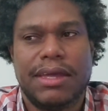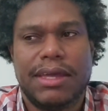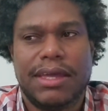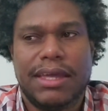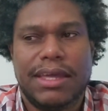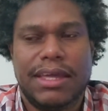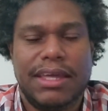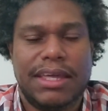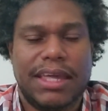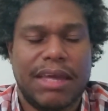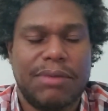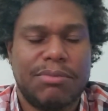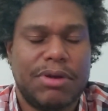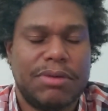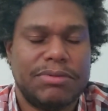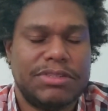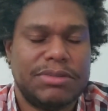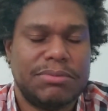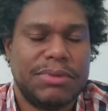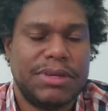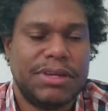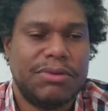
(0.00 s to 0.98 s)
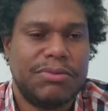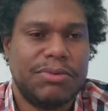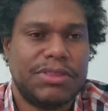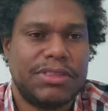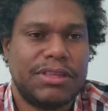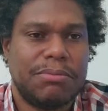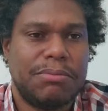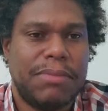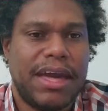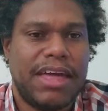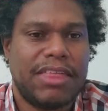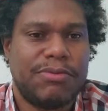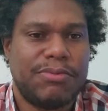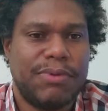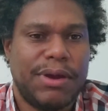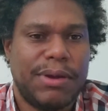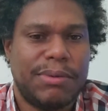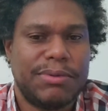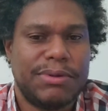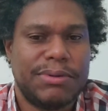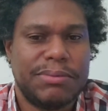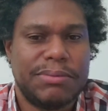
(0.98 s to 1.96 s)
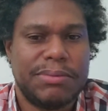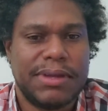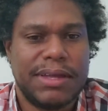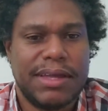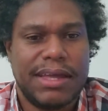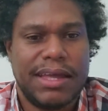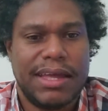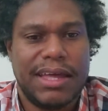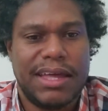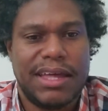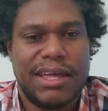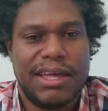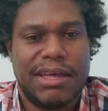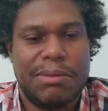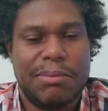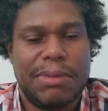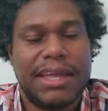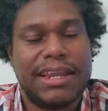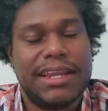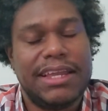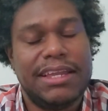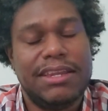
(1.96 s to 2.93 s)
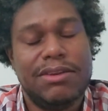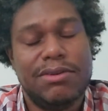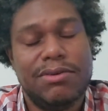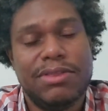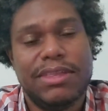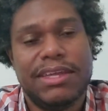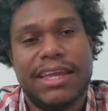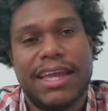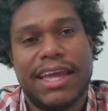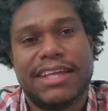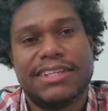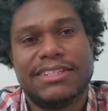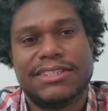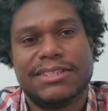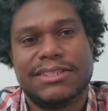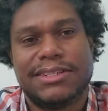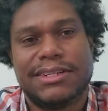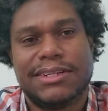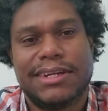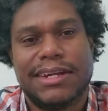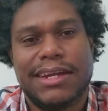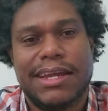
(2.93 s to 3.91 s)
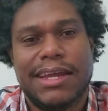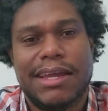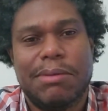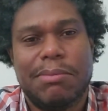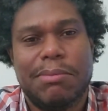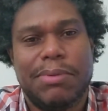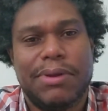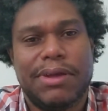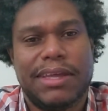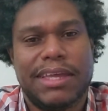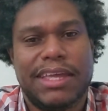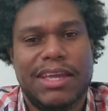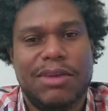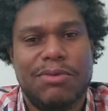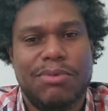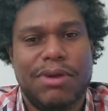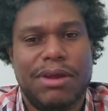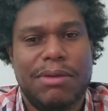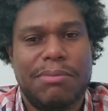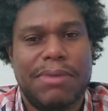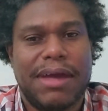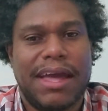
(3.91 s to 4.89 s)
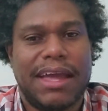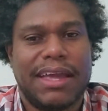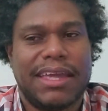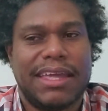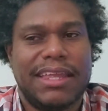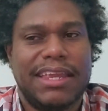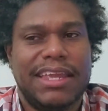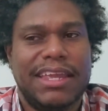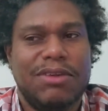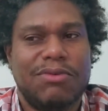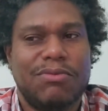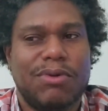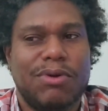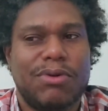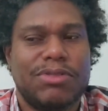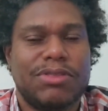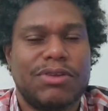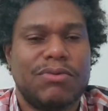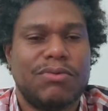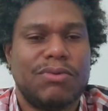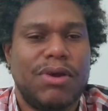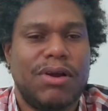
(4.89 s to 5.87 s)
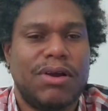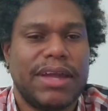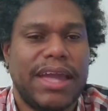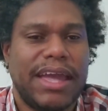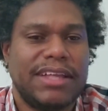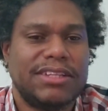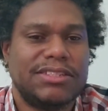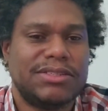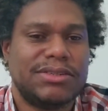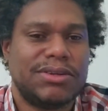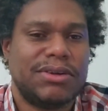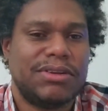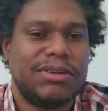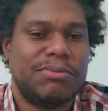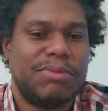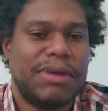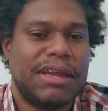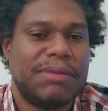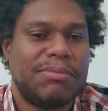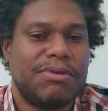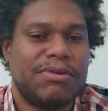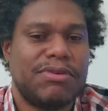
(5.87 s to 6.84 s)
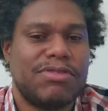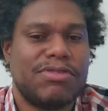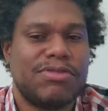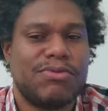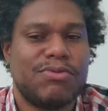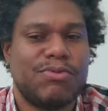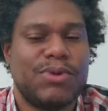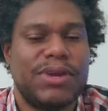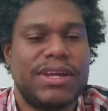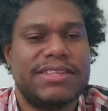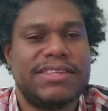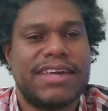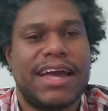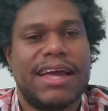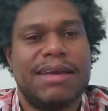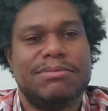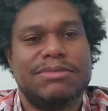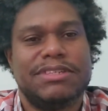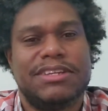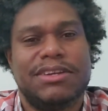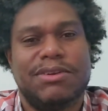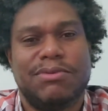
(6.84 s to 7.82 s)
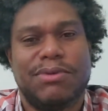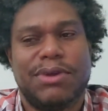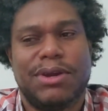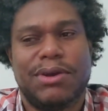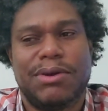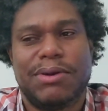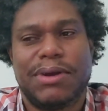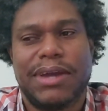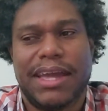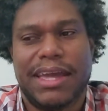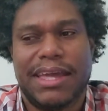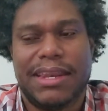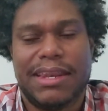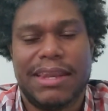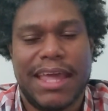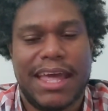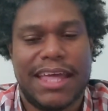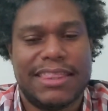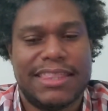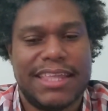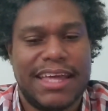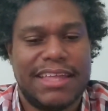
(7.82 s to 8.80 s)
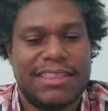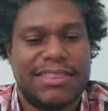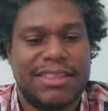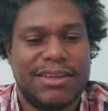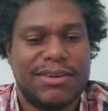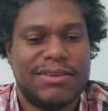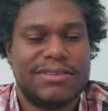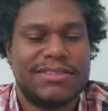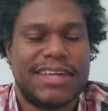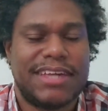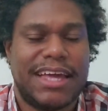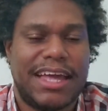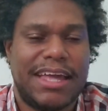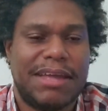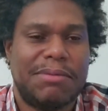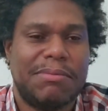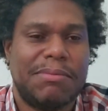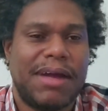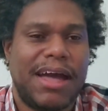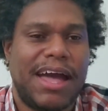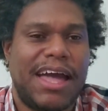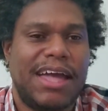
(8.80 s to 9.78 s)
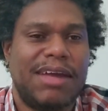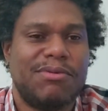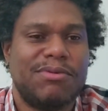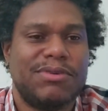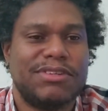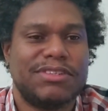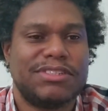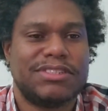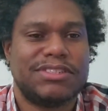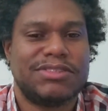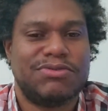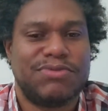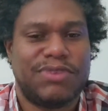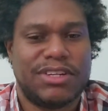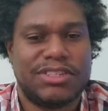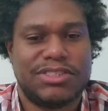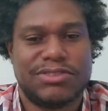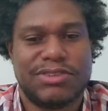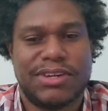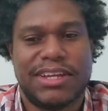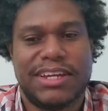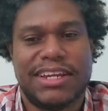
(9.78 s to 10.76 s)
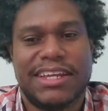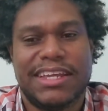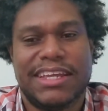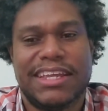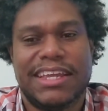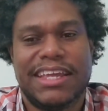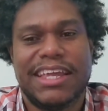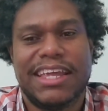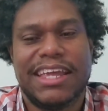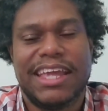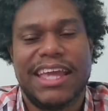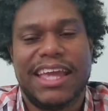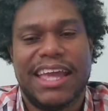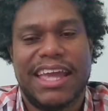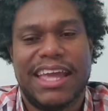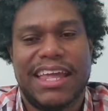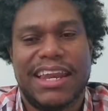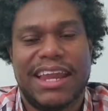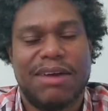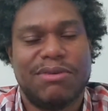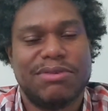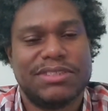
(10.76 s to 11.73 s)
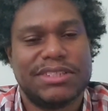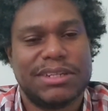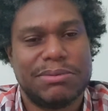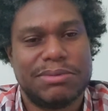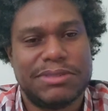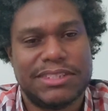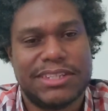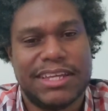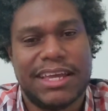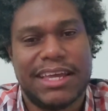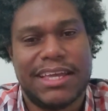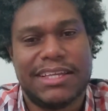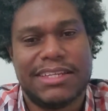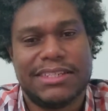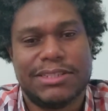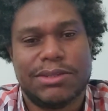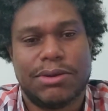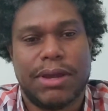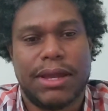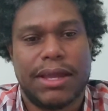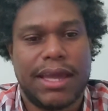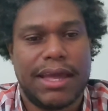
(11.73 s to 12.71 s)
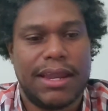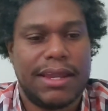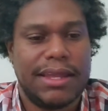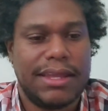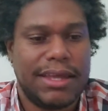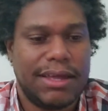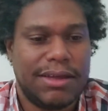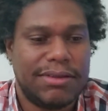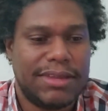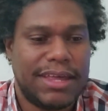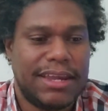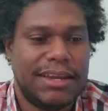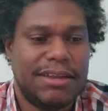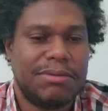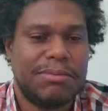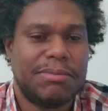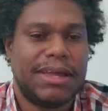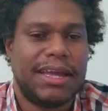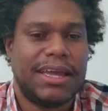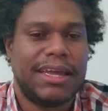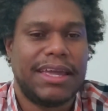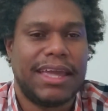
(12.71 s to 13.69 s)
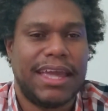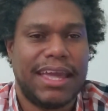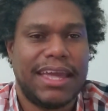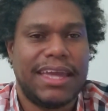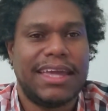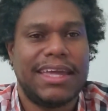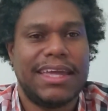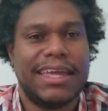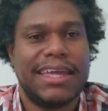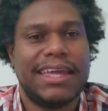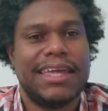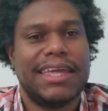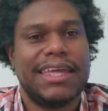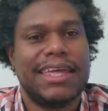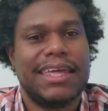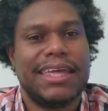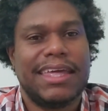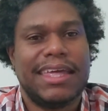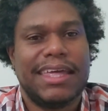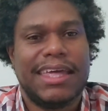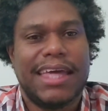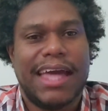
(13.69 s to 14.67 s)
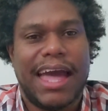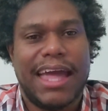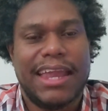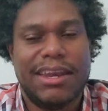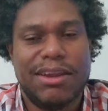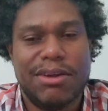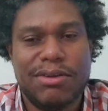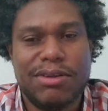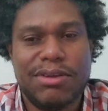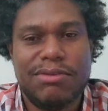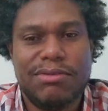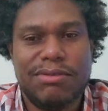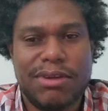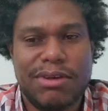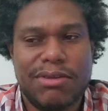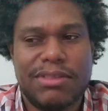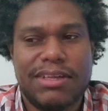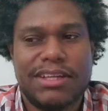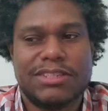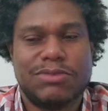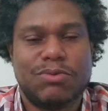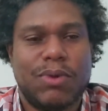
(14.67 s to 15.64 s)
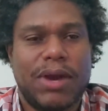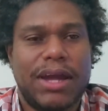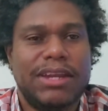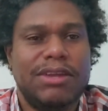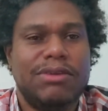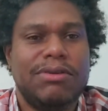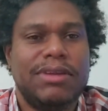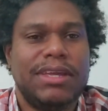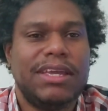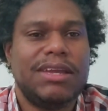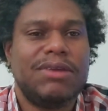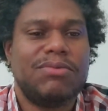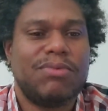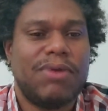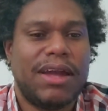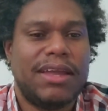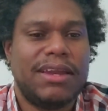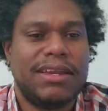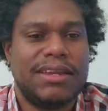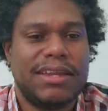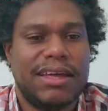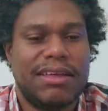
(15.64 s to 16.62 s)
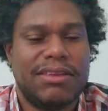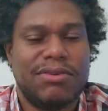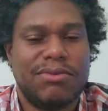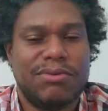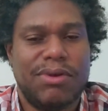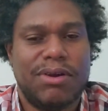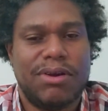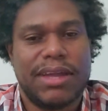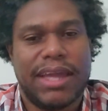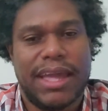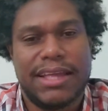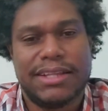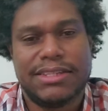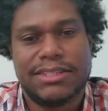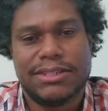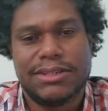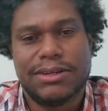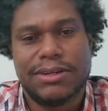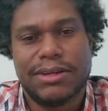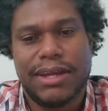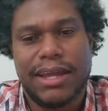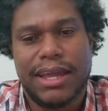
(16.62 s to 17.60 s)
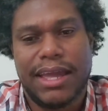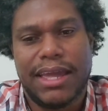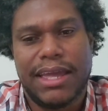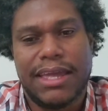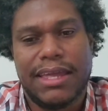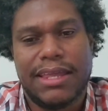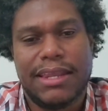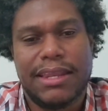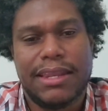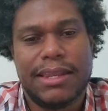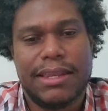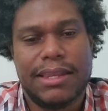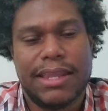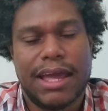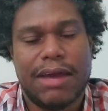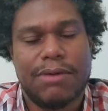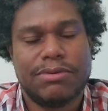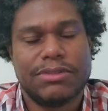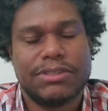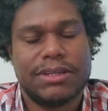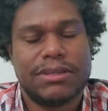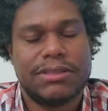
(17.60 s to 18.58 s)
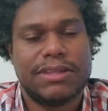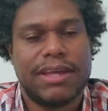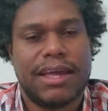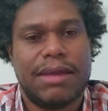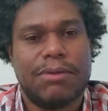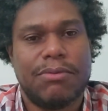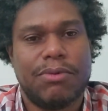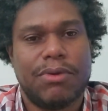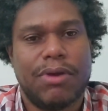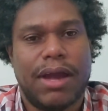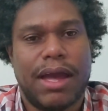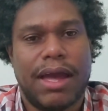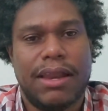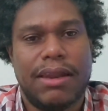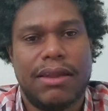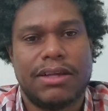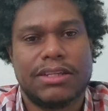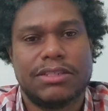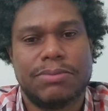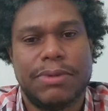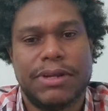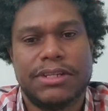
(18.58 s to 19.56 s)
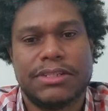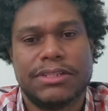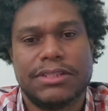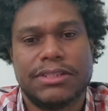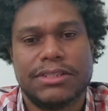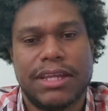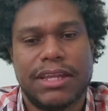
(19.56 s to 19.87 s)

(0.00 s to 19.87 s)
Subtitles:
He came up to me with a math problem, and he knew the answer. But he went back and he wrote the wrong answer on the paper 3 times in a row. And at that third time, I was frustrated and I was upset. So I kind of yelled at him, like, "Hey, I know you know this. Why do you keep writing down the wrong answer? And that was a time where I lost patience.